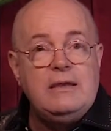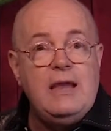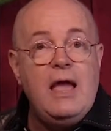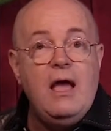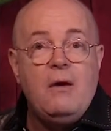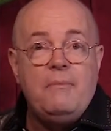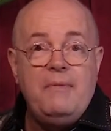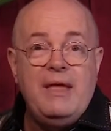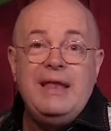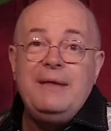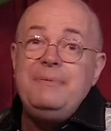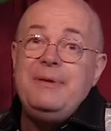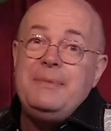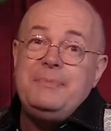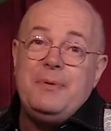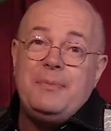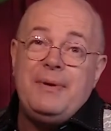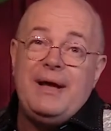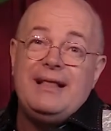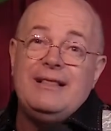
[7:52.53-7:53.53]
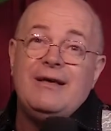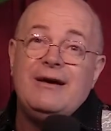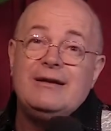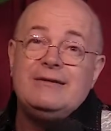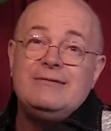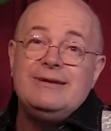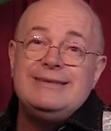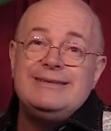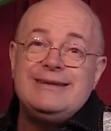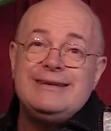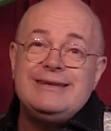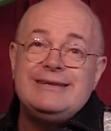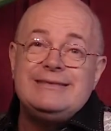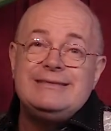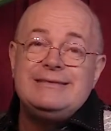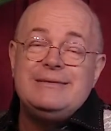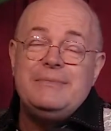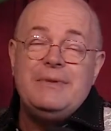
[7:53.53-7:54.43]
Now, many people buy lottery tickets